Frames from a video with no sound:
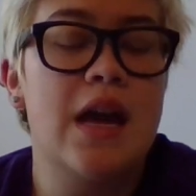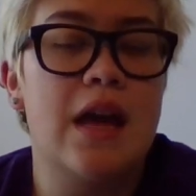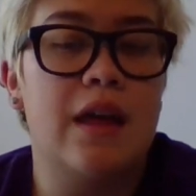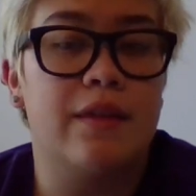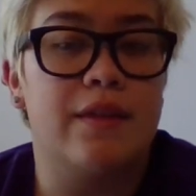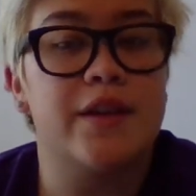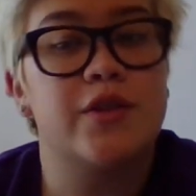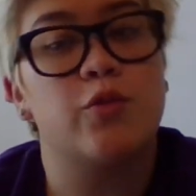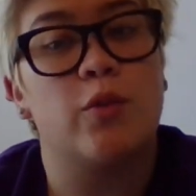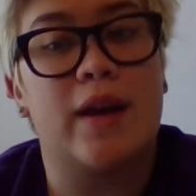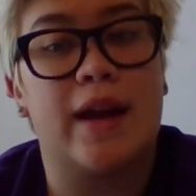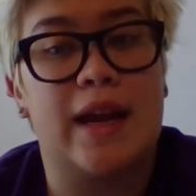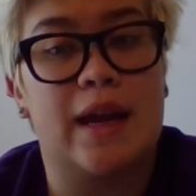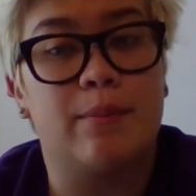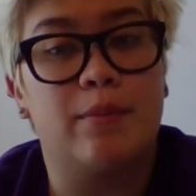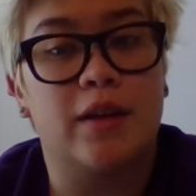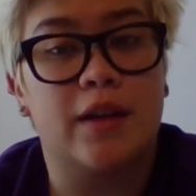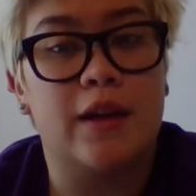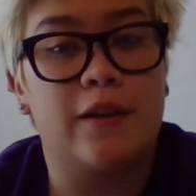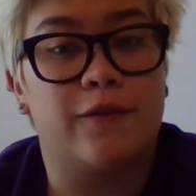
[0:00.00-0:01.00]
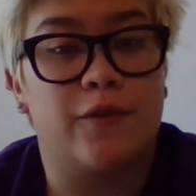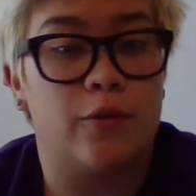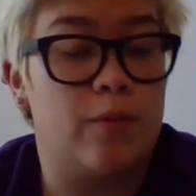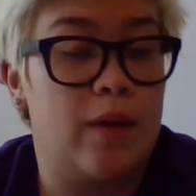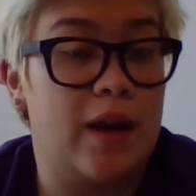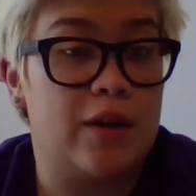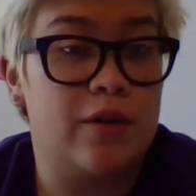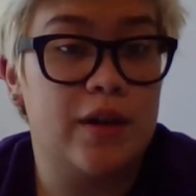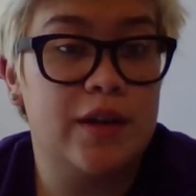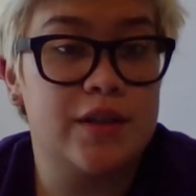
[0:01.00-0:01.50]
This one I am looking for
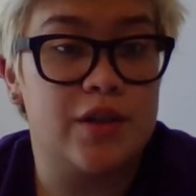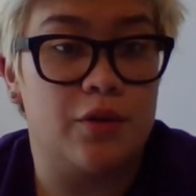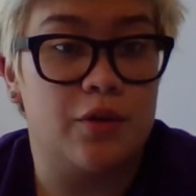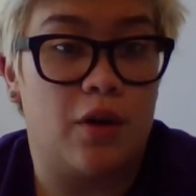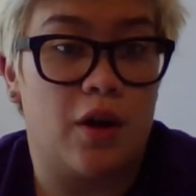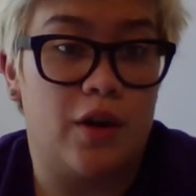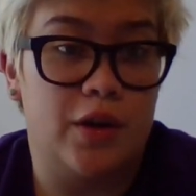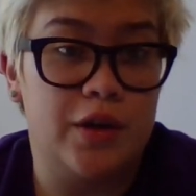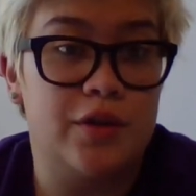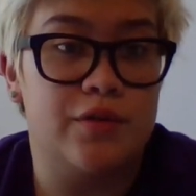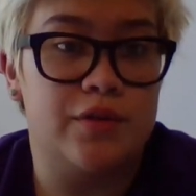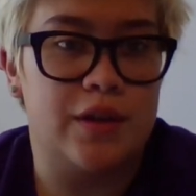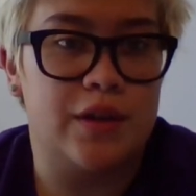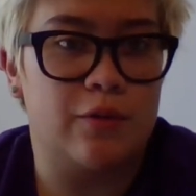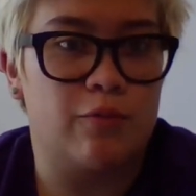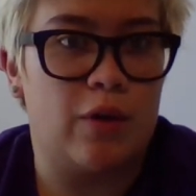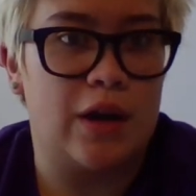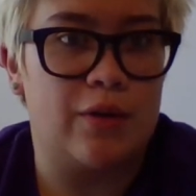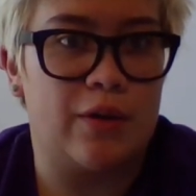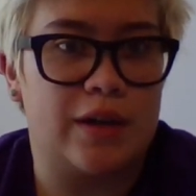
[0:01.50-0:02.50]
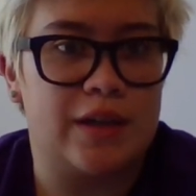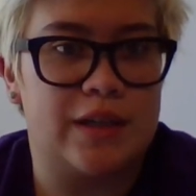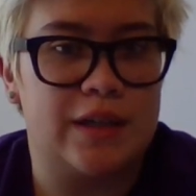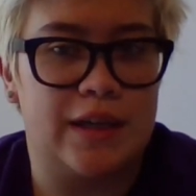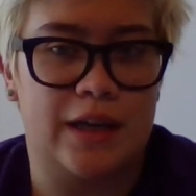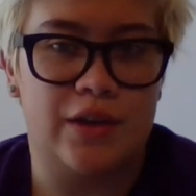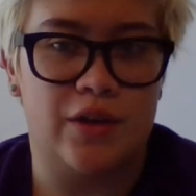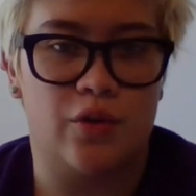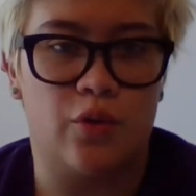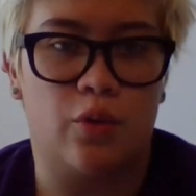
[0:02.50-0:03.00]
rhetoric. So are you using rhetoric to
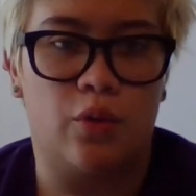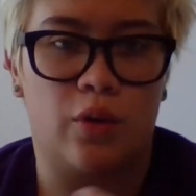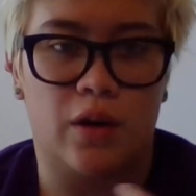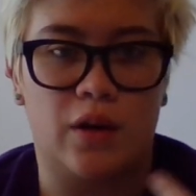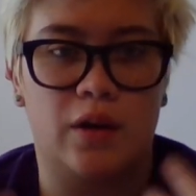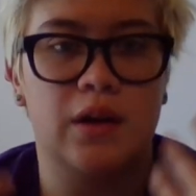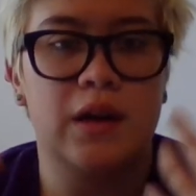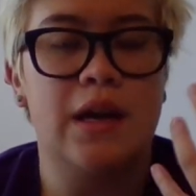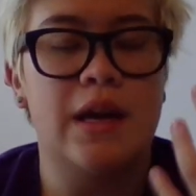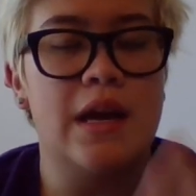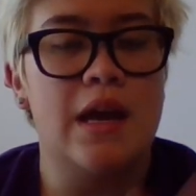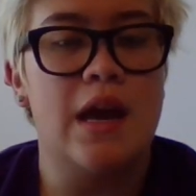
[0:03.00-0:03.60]
get your